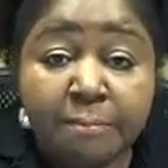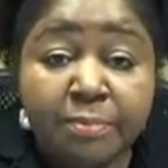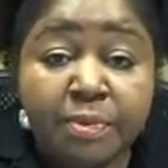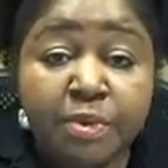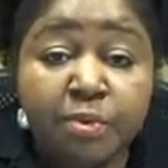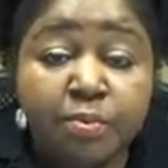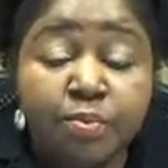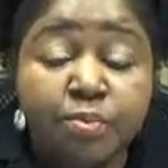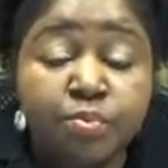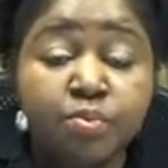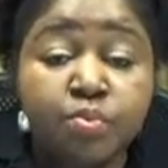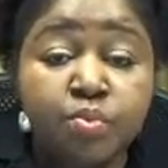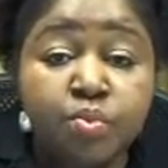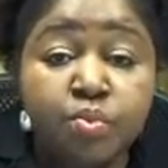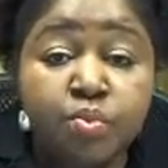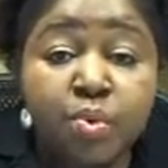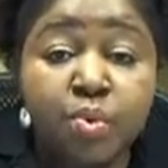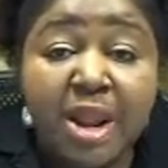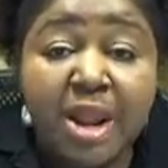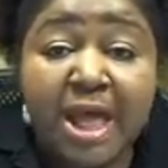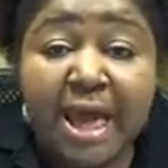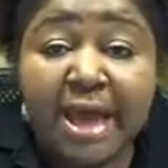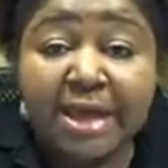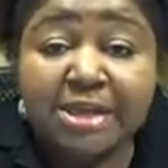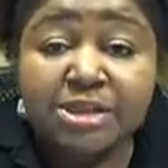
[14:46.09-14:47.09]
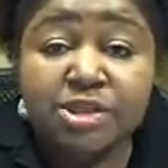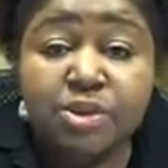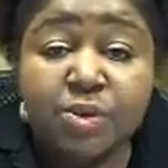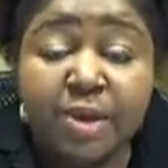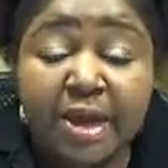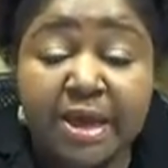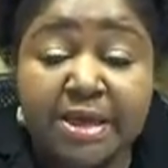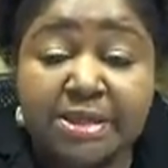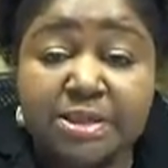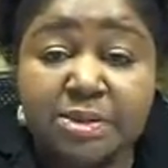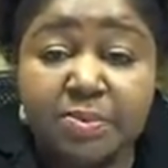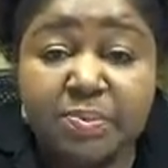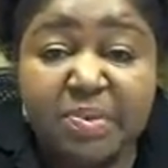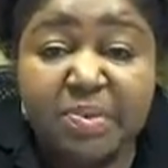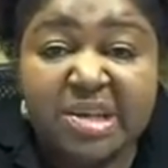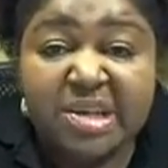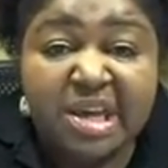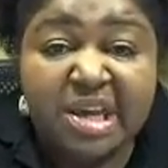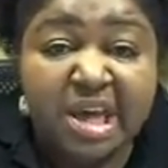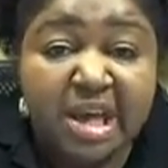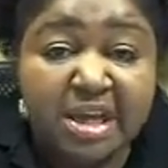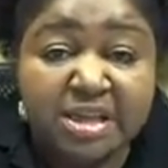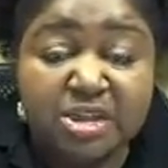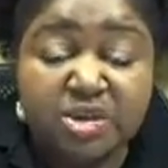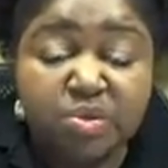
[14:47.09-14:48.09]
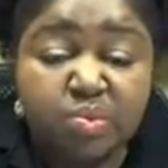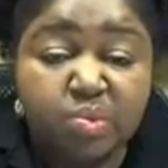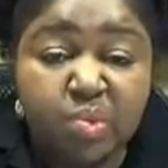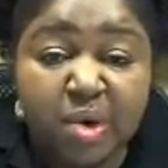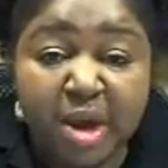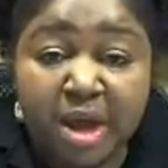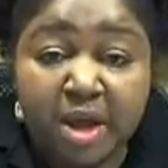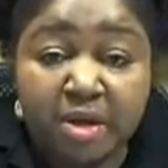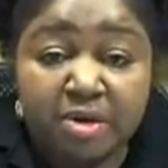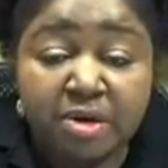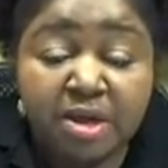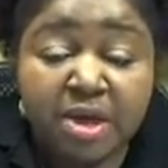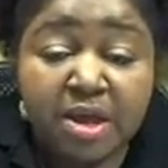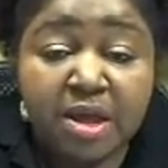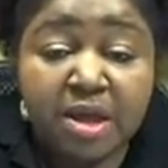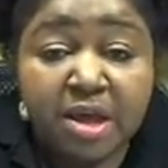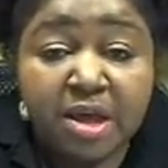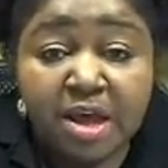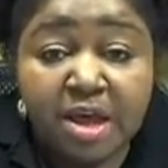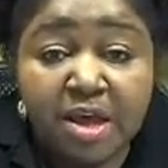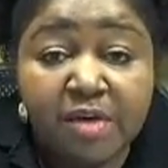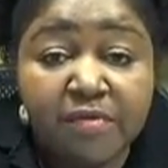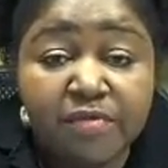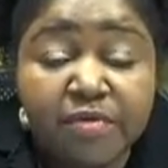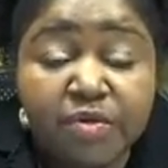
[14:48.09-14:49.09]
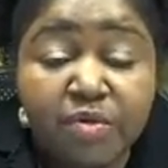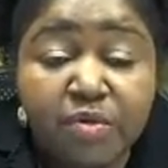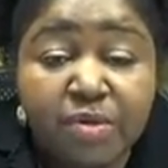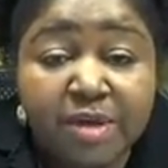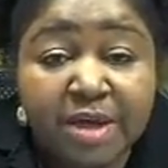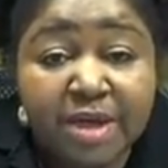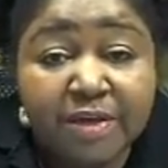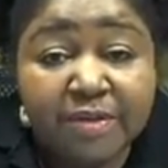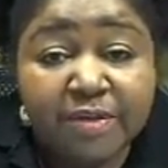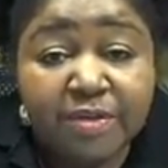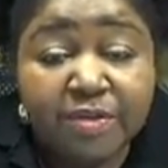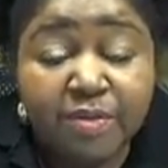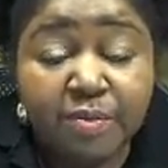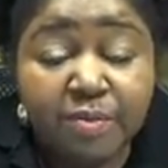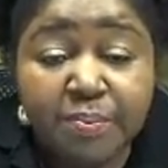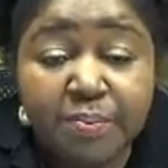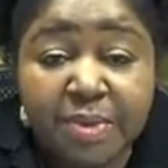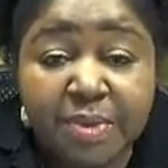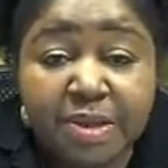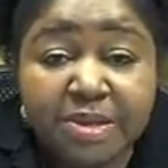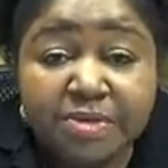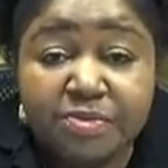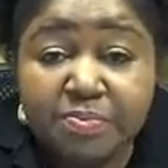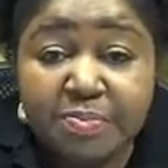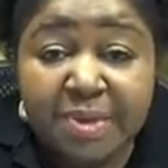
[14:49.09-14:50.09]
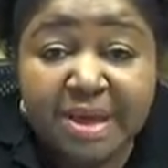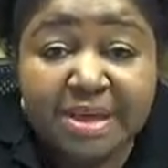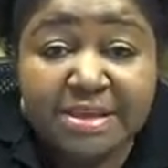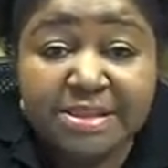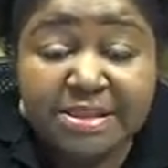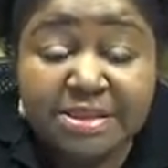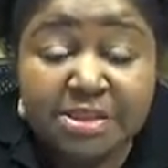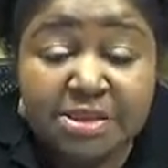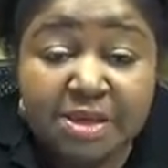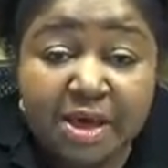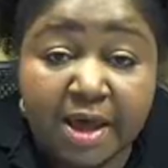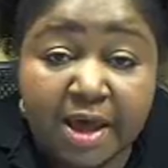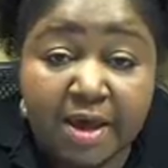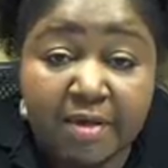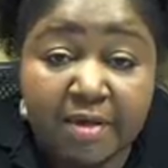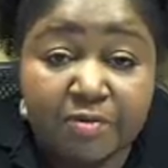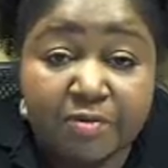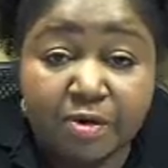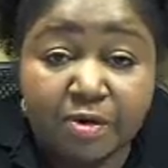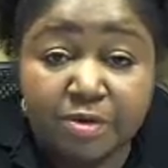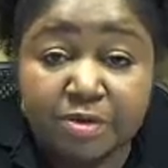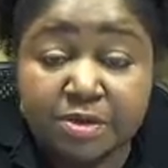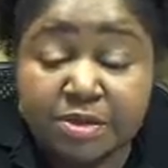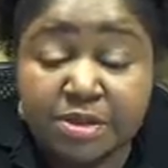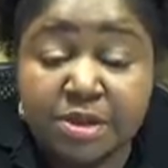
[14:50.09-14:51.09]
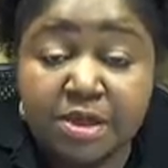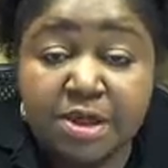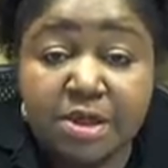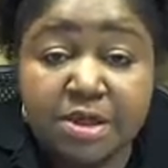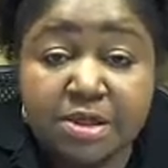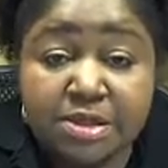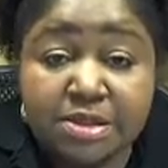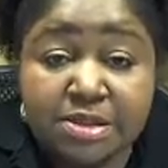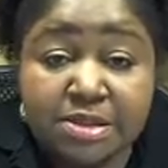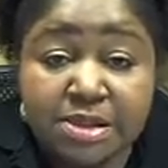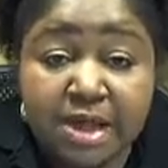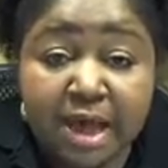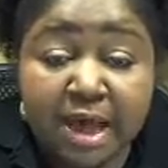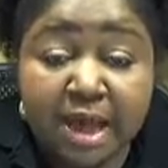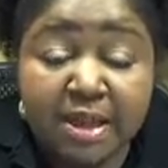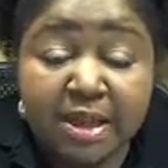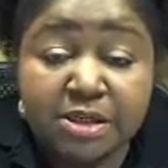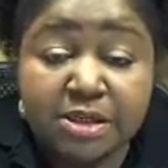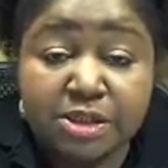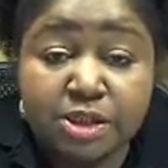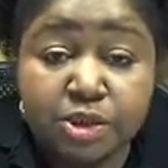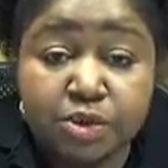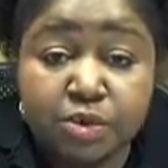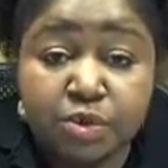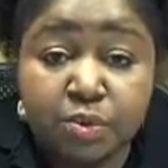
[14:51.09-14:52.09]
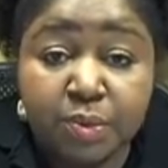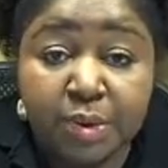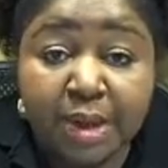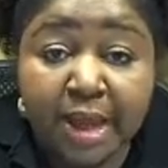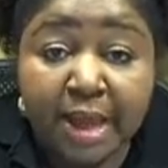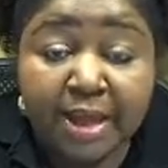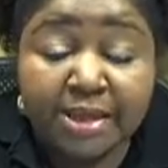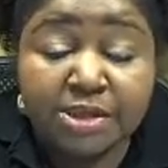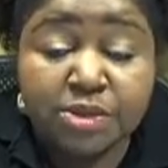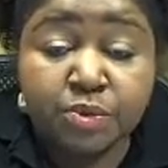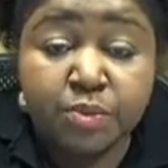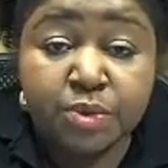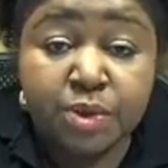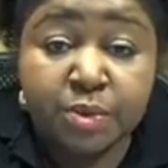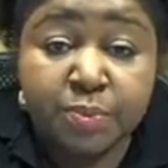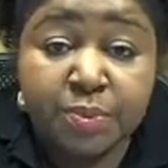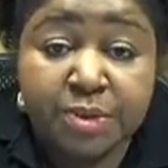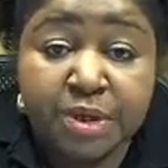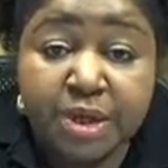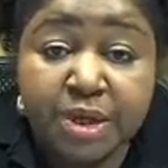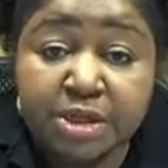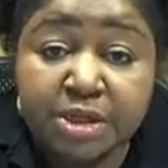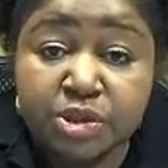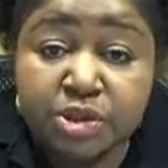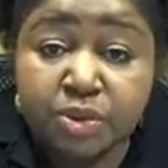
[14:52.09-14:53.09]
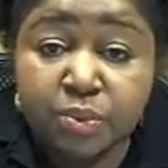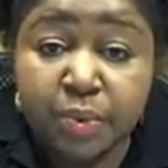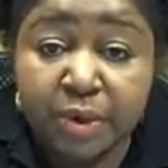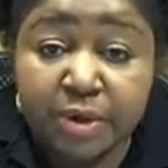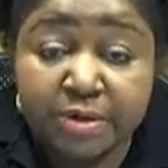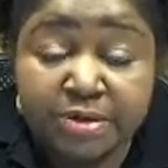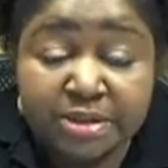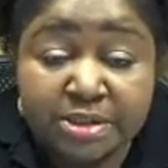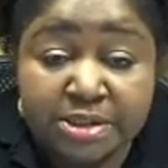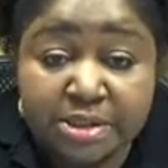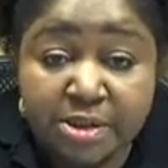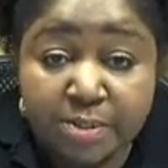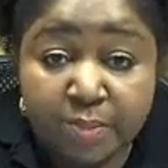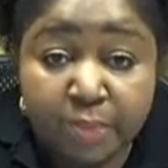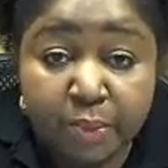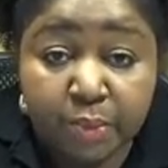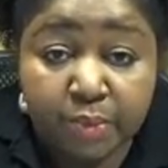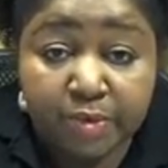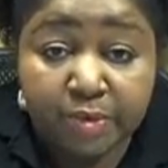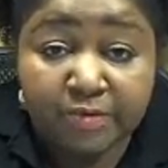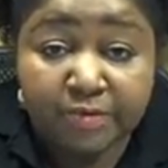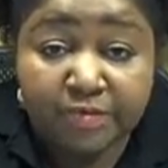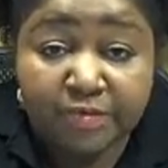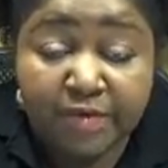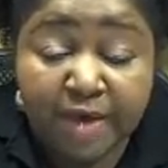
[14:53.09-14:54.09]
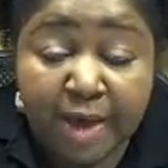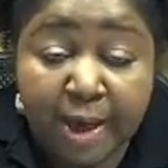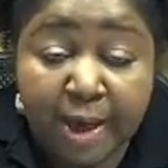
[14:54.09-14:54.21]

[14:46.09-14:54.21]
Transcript: The relaxer has a pH around, if you get it's best to have your stylist use a relaxer with a pH around 10.5.